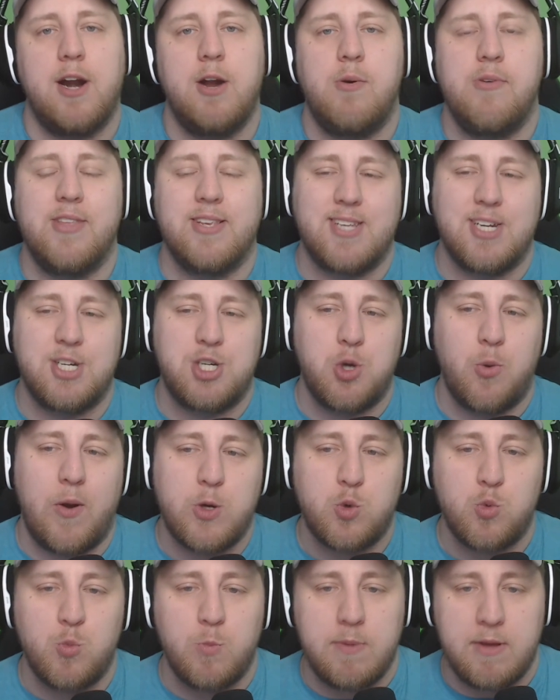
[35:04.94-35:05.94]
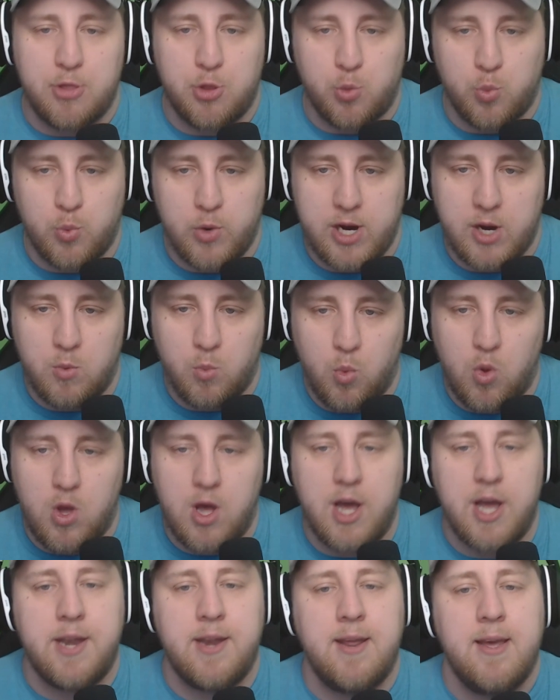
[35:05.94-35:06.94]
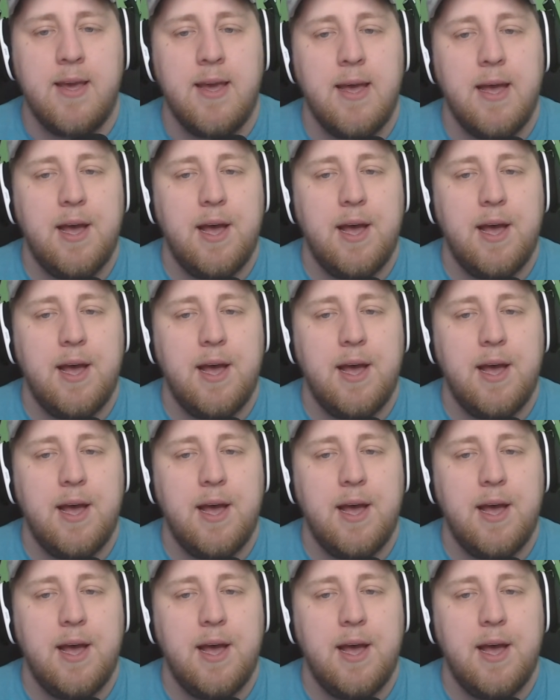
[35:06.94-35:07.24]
in this situation would be 3-1.